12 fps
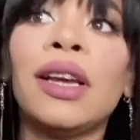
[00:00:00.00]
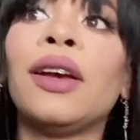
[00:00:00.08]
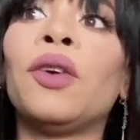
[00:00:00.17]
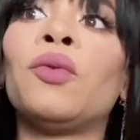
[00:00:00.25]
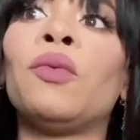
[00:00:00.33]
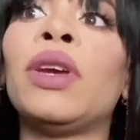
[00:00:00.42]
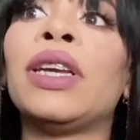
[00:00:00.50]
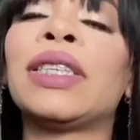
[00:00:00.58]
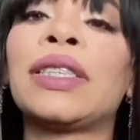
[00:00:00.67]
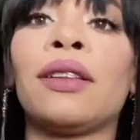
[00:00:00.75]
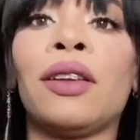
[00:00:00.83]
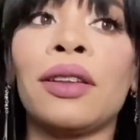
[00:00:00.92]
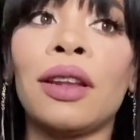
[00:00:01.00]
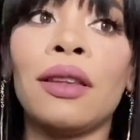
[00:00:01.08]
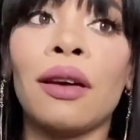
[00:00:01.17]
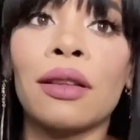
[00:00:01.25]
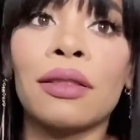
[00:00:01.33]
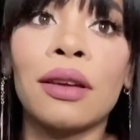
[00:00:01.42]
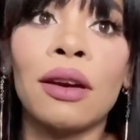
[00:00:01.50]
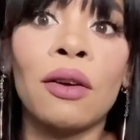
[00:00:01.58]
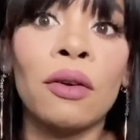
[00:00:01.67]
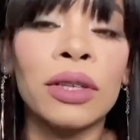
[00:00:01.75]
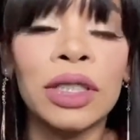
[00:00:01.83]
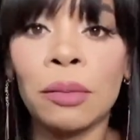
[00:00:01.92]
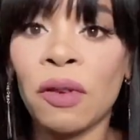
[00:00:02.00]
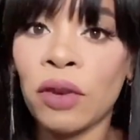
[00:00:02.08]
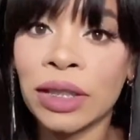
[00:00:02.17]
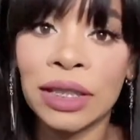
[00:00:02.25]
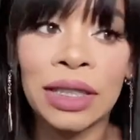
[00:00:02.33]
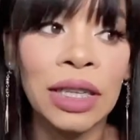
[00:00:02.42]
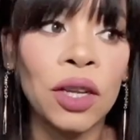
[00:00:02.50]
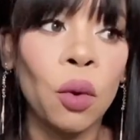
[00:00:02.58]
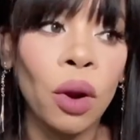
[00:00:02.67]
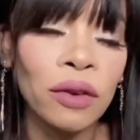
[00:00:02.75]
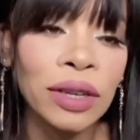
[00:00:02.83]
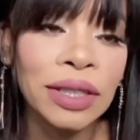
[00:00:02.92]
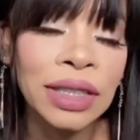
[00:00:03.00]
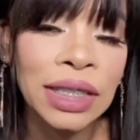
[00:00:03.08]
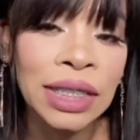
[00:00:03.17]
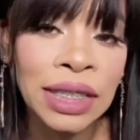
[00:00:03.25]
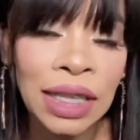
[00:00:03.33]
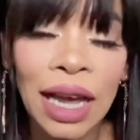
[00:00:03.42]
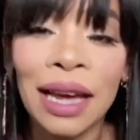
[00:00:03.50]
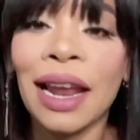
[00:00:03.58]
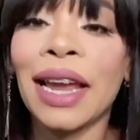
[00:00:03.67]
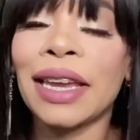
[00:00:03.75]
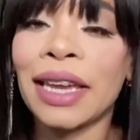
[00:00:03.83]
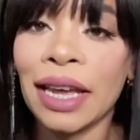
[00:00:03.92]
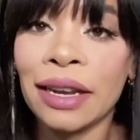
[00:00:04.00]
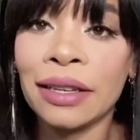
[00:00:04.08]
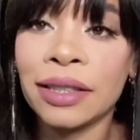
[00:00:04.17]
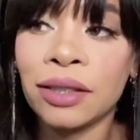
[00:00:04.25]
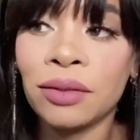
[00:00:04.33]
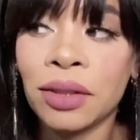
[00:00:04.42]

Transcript: We're still under lockdown. Some of us are still in quarantine. I get it.